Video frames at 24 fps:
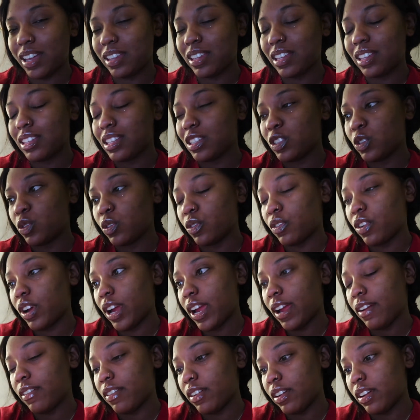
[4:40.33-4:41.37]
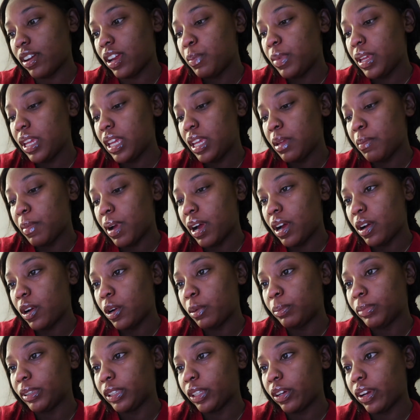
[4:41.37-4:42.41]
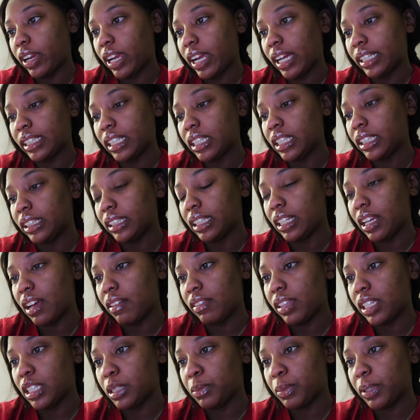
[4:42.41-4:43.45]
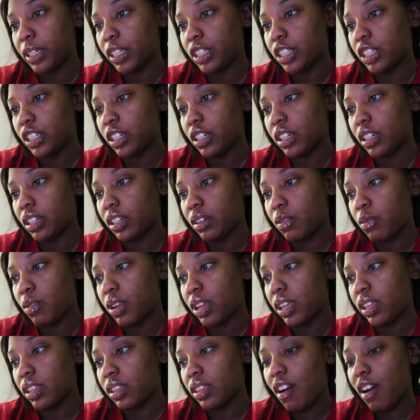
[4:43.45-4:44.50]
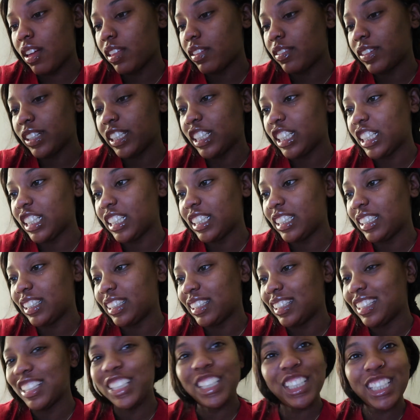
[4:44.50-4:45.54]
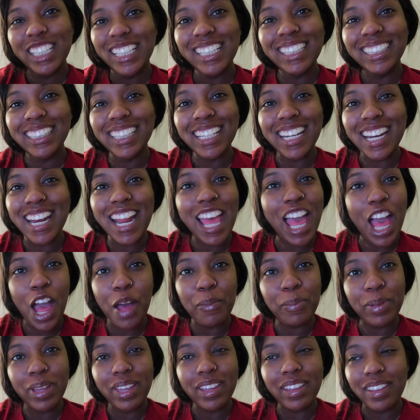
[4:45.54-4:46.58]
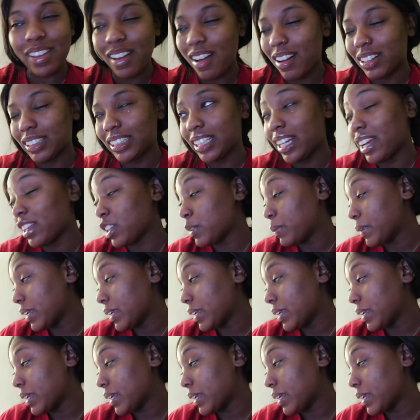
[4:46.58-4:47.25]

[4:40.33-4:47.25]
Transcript: I think this will forever be my home screen because I just love this picture with all of us just cheesing and happy all together.